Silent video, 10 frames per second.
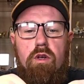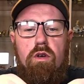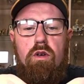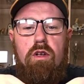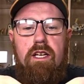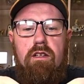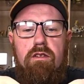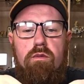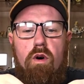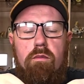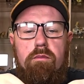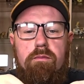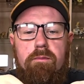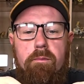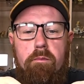all out of
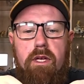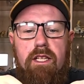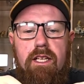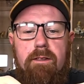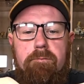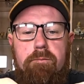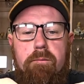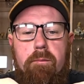one billet,